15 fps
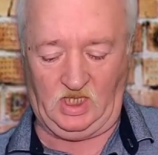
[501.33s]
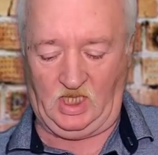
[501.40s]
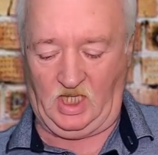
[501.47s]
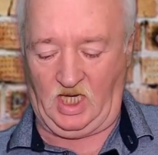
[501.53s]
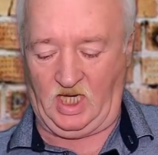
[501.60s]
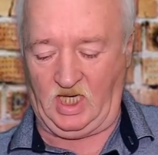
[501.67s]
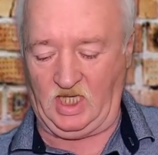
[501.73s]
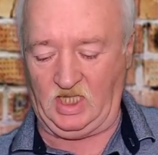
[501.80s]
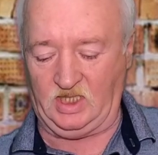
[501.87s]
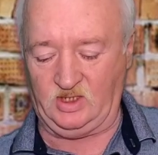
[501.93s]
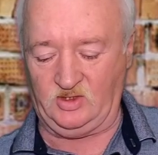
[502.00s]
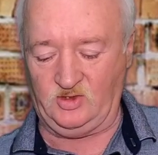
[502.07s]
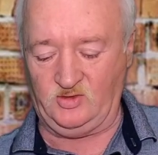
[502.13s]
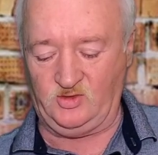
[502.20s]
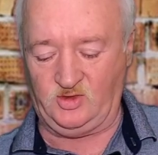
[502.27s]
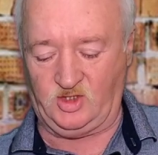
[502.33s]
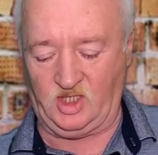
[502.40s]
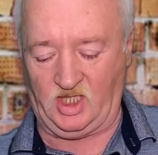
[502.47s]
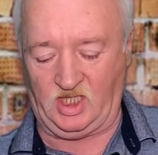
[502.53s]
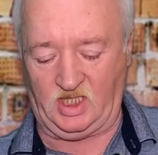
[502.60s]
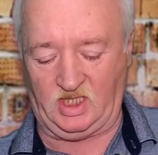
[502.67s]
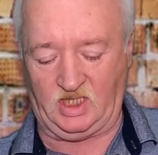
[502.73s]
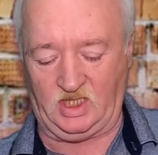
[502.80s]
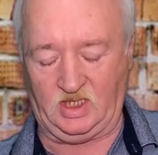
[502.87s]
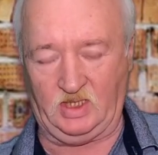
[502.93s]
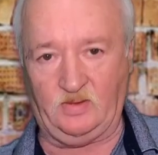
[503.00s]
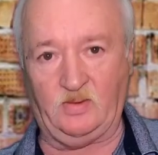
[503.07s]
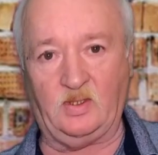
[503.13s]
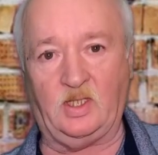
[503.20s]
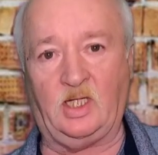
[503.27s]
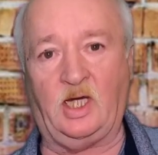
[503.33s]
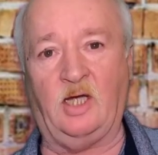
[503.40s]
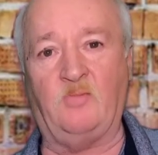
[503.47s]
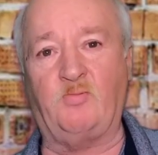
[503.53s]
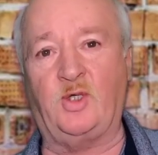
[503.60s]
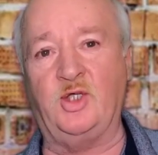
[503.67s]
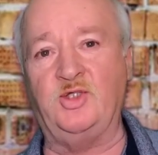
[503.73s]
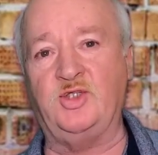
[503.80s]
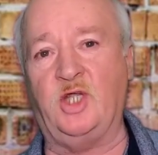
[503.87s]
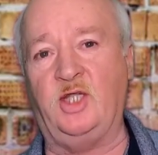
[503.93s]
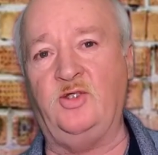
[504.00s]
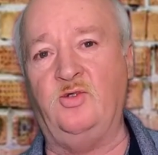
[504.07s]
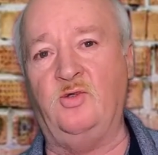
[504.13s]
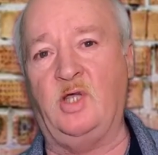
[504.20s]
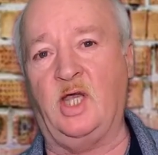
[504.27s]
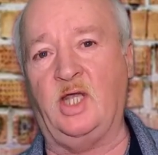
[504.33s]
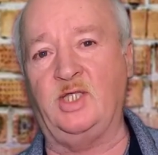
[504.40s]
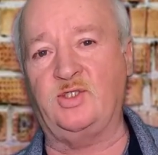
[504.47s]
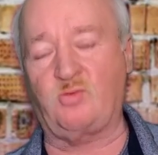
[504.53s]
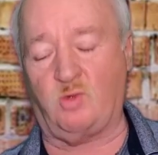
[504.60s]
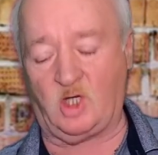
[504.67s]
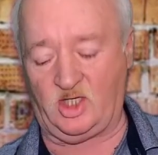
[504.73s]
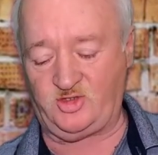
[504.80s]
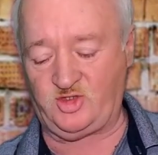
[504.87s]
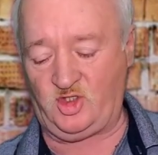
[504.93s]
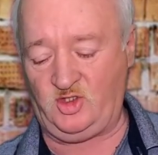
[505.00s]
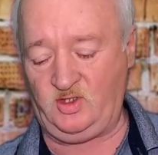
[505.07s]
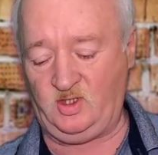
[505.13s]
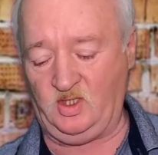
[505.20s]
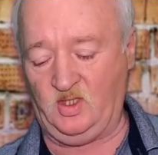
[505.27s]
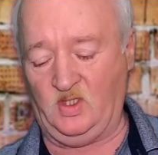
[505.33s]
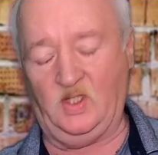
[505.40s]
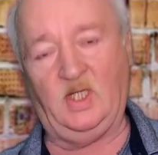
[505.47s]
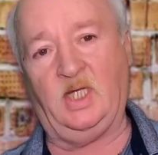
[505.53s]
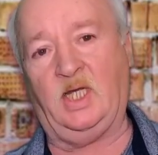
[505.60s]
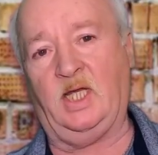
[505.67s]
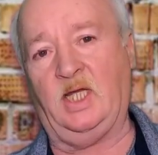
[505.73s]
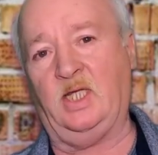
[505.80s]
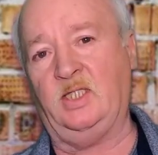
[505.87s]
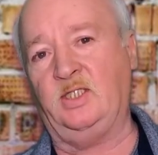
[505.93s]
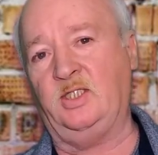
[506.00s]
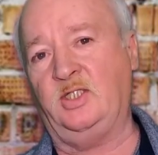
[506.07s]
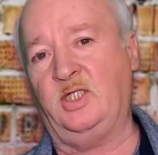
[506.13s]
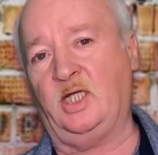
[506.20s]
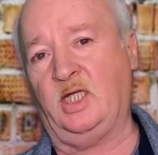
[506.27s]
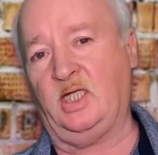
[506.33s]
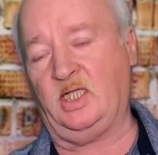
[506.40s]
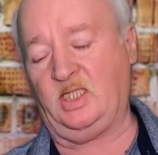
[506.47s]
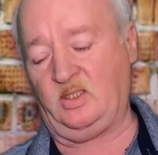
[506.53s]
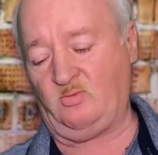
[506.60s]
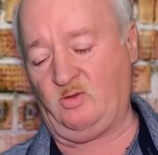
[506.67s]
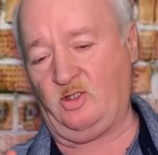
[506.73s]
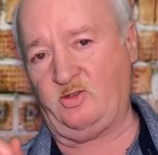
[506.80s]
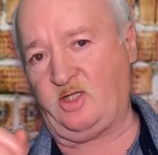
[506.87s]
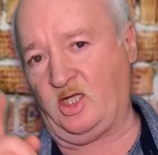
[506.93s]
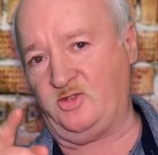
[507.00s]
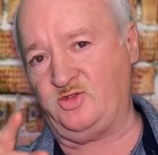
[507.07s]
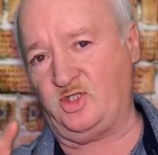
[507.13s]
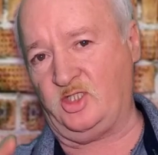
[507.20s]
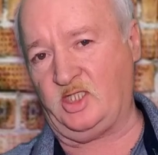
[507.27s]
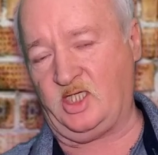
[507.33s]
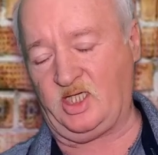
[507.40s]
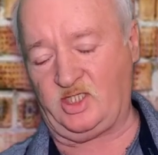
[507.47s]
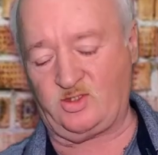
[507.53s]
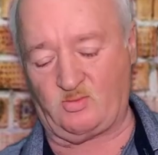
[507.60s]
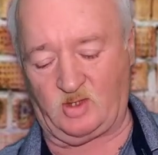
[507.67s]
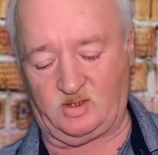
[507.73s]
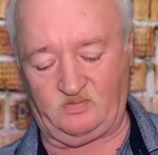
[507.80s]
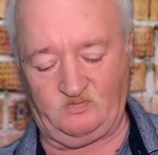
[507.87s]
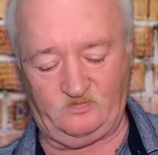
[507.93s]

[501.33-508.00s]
and I appreciate you guys watching, and we'll catch you in the next one.